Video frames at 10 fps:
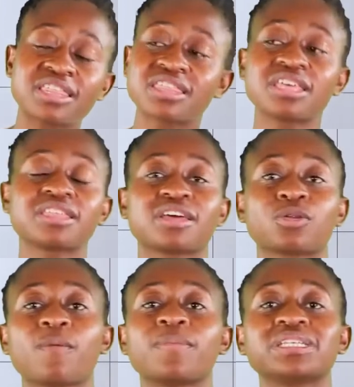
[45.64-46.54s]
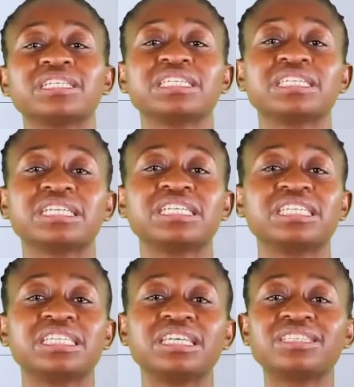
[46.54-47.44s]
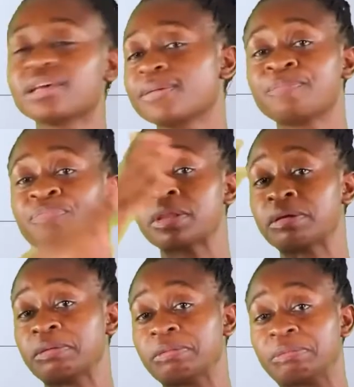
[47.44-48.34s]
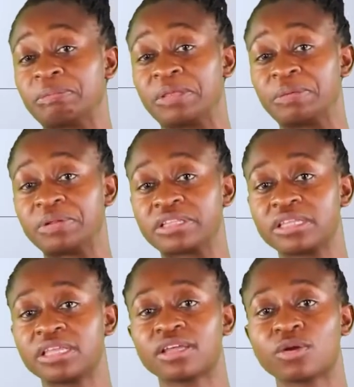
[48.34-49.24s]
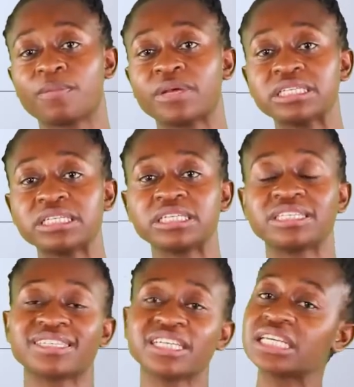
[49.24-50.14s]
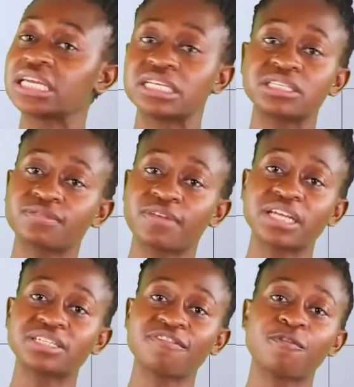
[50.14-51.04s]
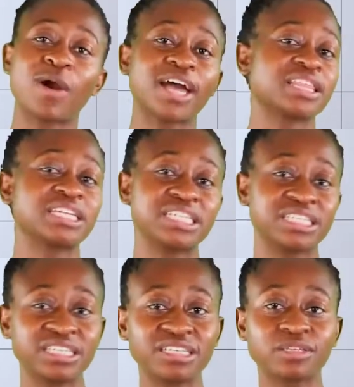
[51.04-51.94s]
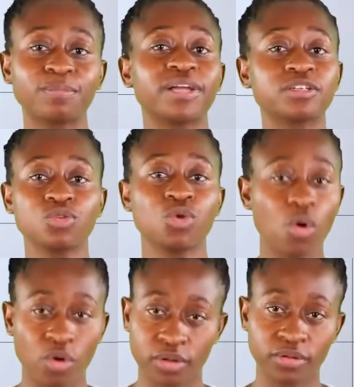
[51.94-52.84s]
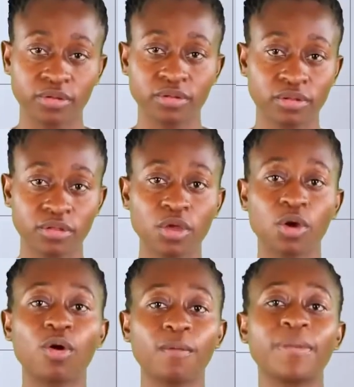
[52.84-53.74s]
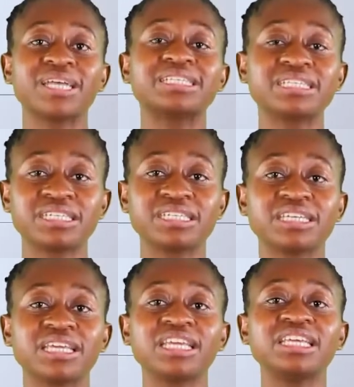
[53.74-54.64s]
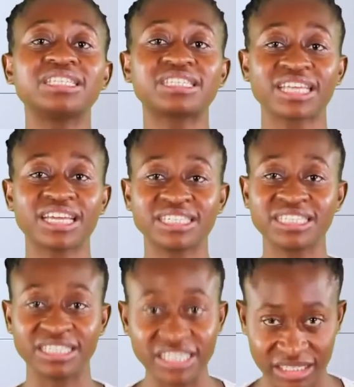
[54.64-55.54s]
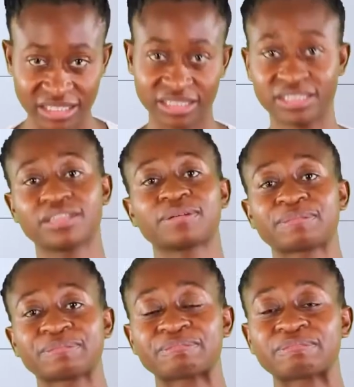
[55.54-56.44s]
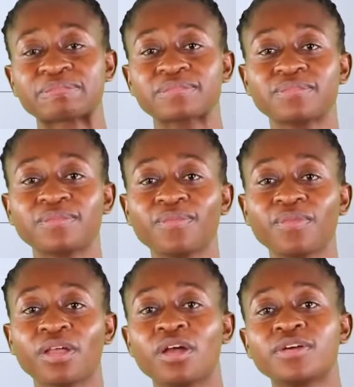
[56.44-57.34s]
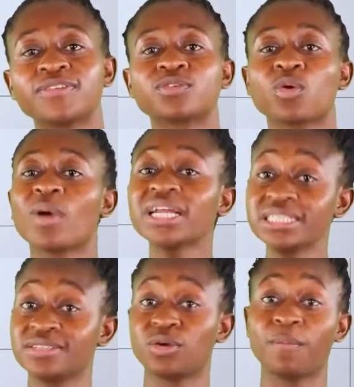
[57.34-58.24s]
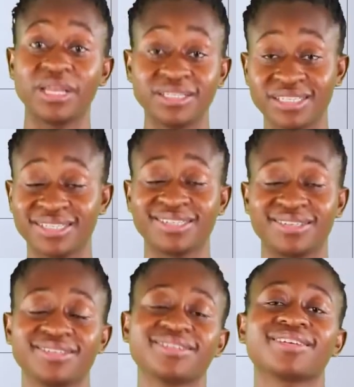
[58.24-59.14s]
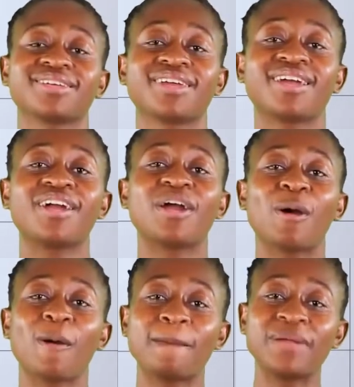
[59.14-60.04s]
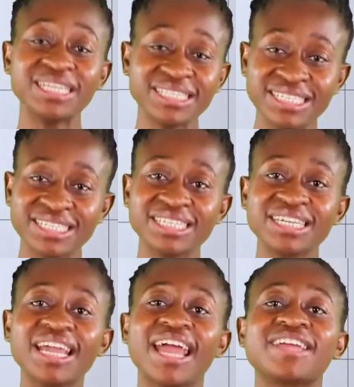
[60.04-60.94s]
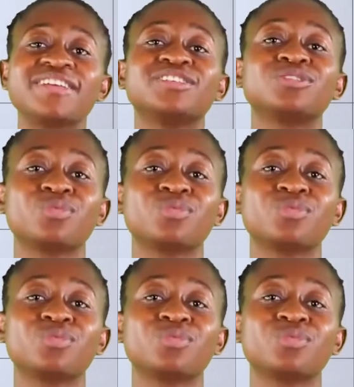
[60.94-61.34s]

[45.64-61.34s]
think that obesity is a disease. Some people think that obesity is just a risk factor for other diseases, but no, obesity is a disease. So what is obesity? Obesity is